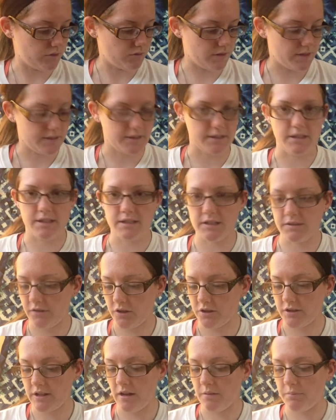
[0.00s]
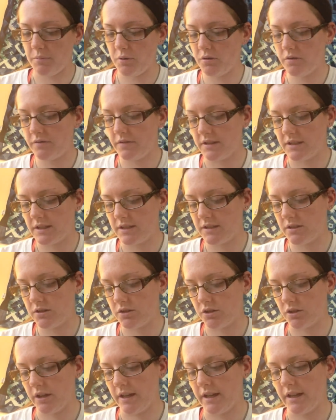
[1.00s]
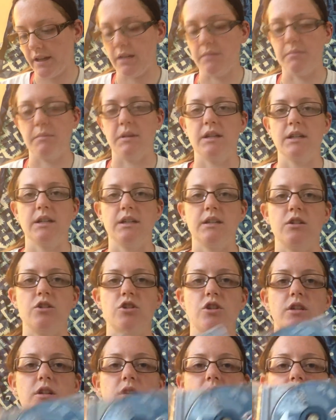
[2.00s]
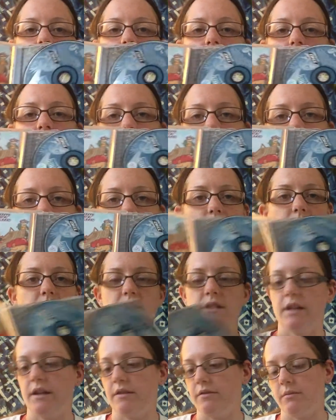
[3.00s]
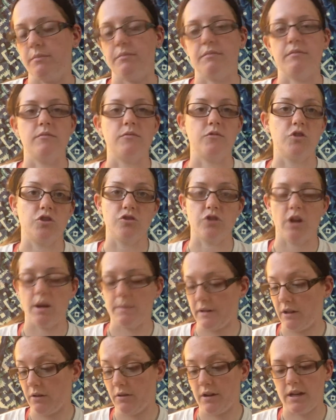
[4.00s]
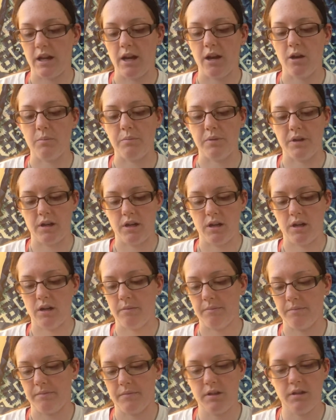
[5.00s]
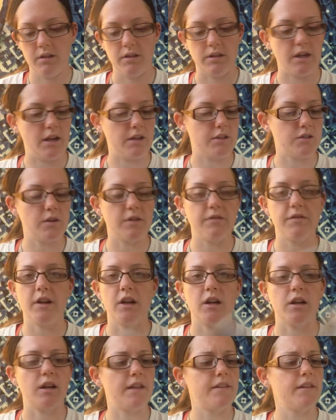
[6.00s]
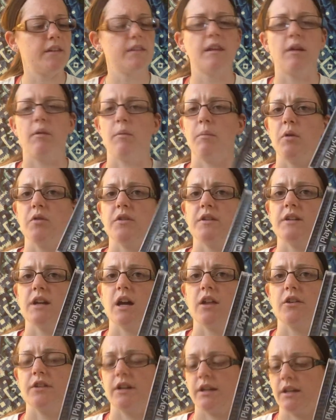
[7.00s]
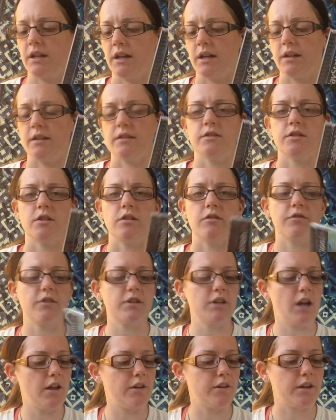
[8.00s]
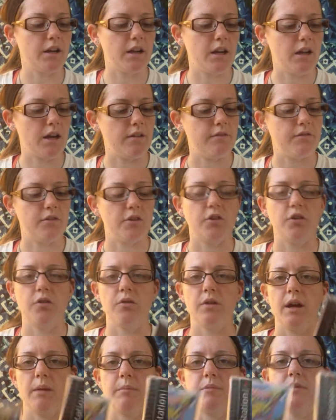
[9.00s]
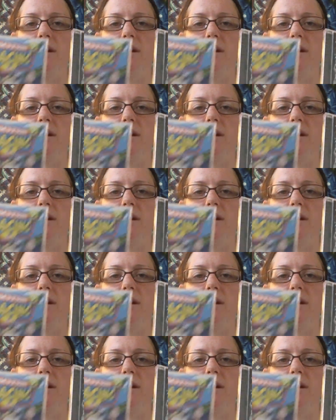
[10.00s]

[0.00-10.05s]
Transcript: as the disc falls out, both of the discs are like in mint condition. Aside from just dropping it right now, but yeah, so I figured, I think they were both $1.99, so for $1.99 for 2 games